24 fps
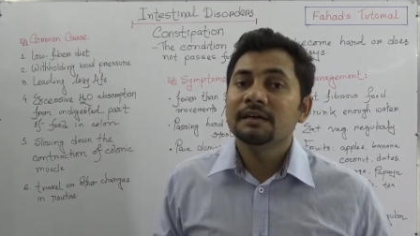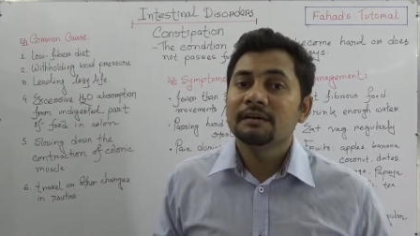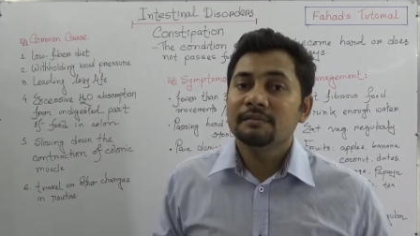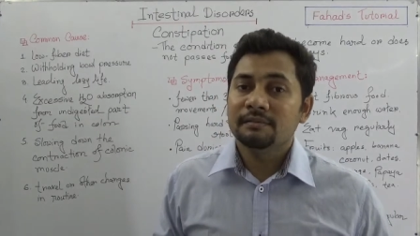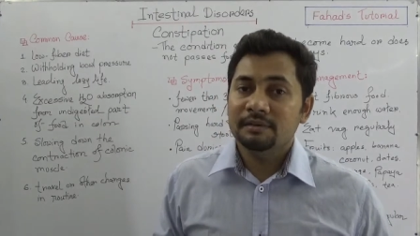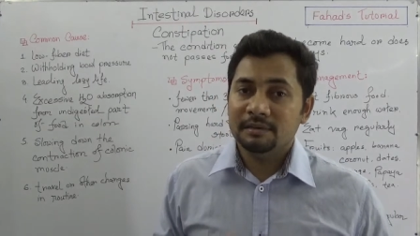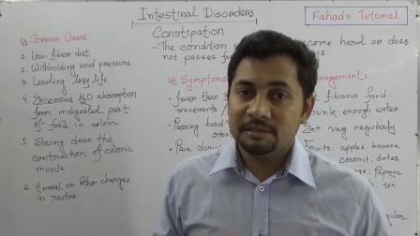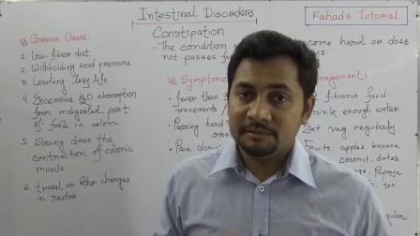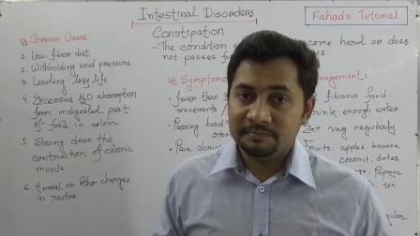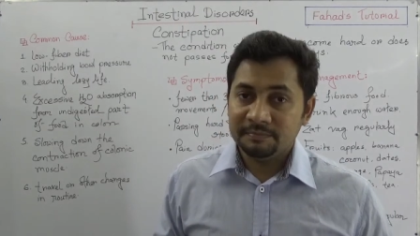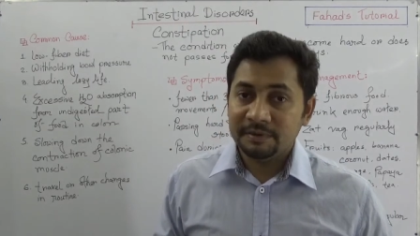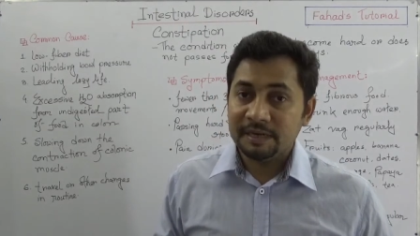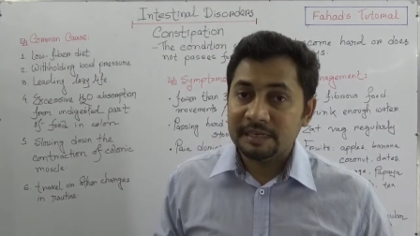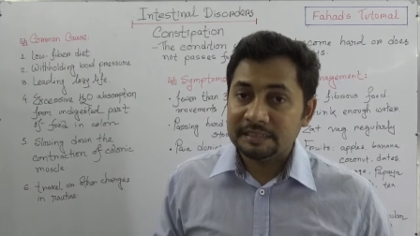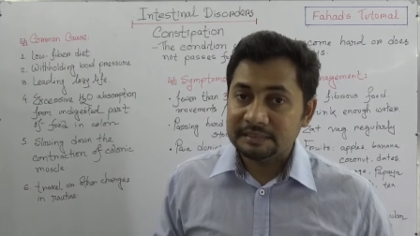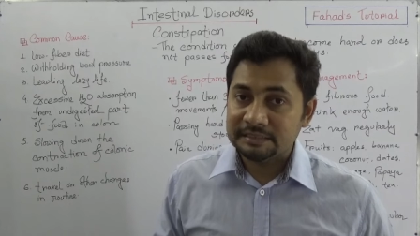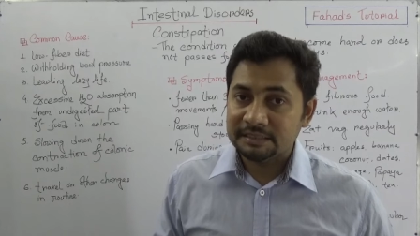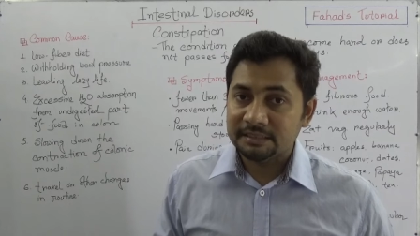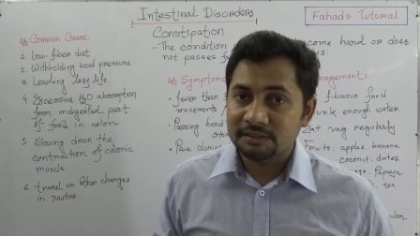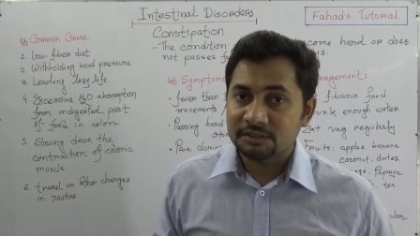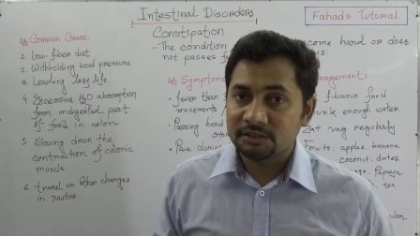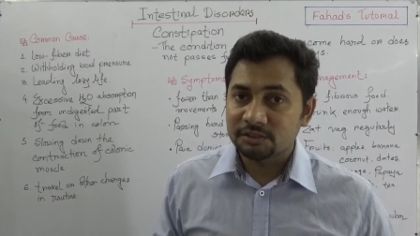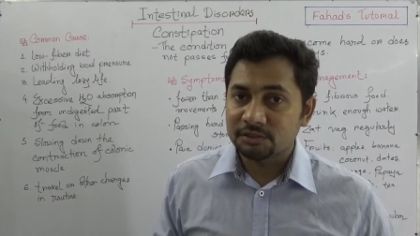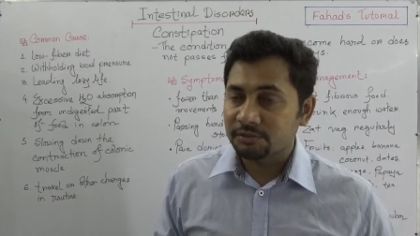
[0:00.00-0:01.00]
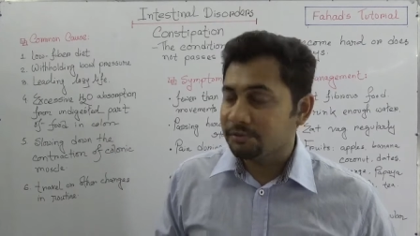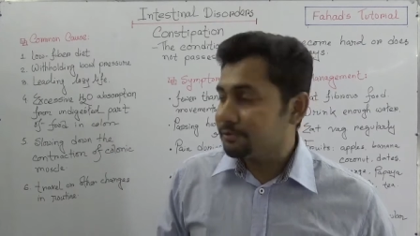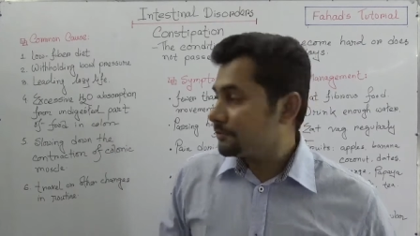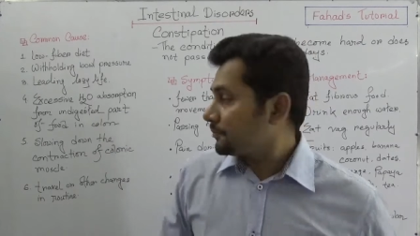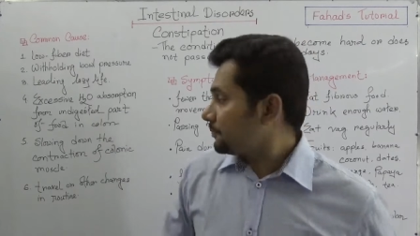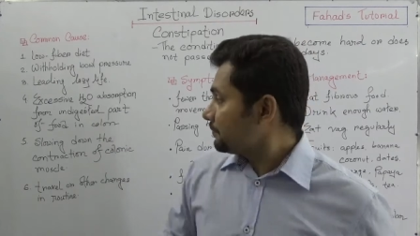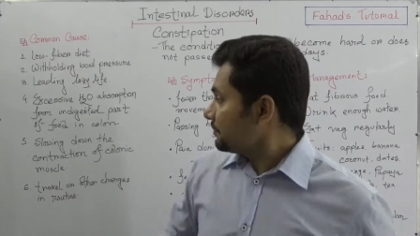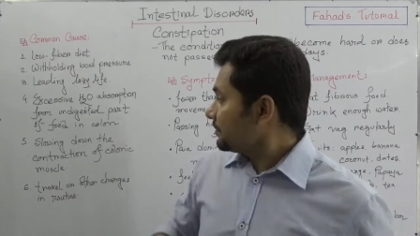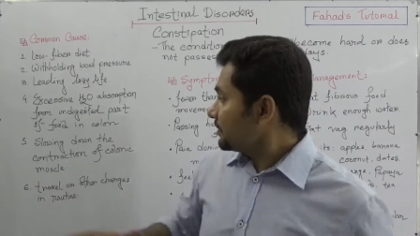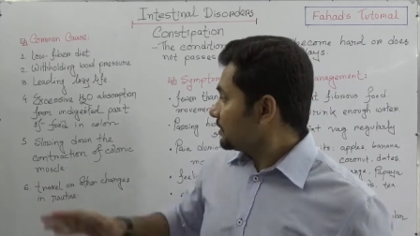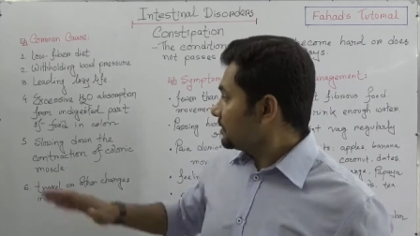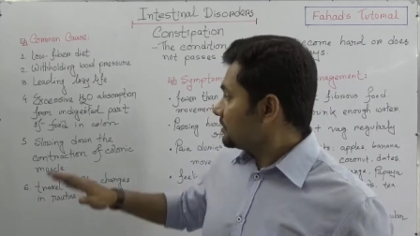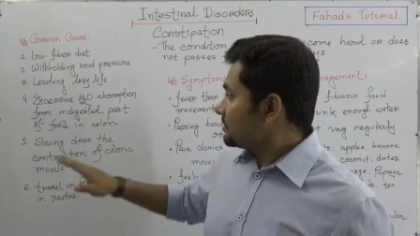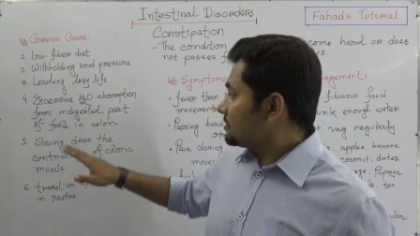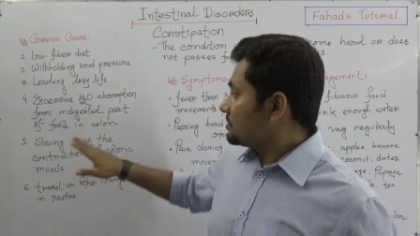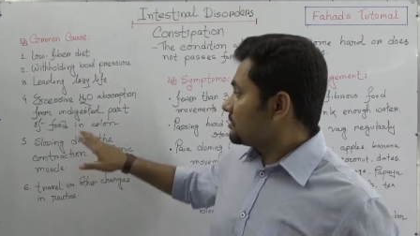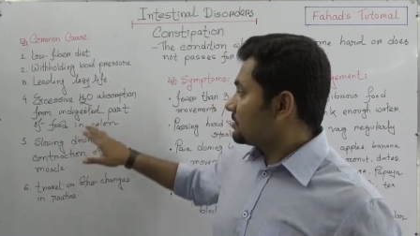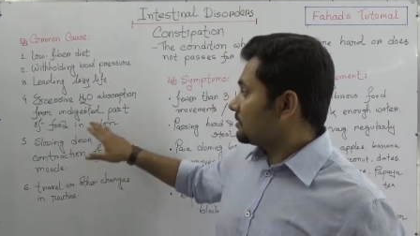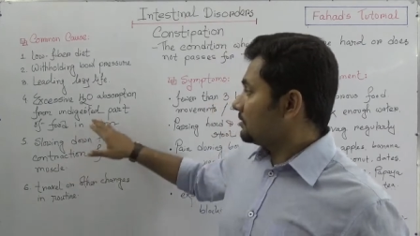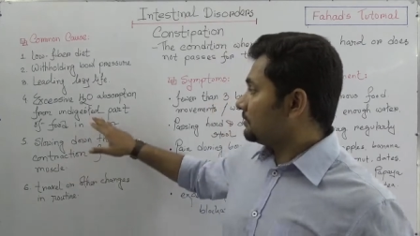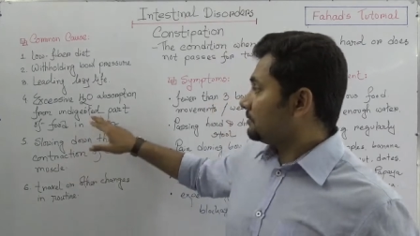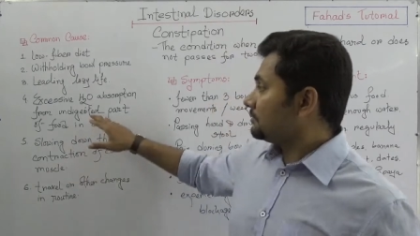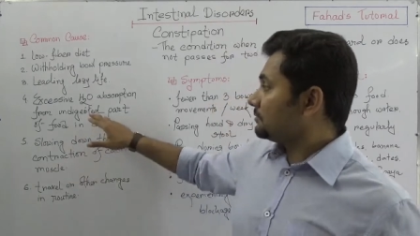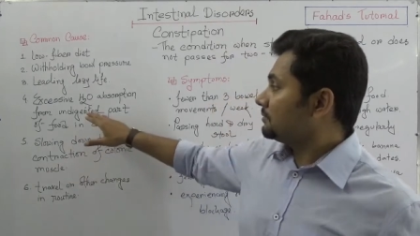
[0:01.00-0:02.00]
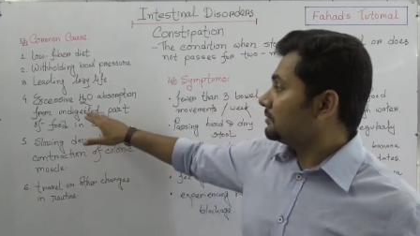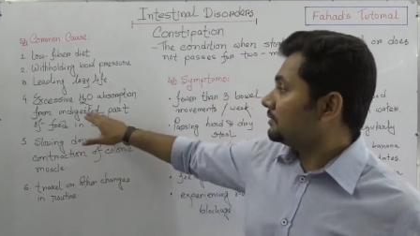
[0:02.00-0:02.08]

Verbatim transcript: for passing through so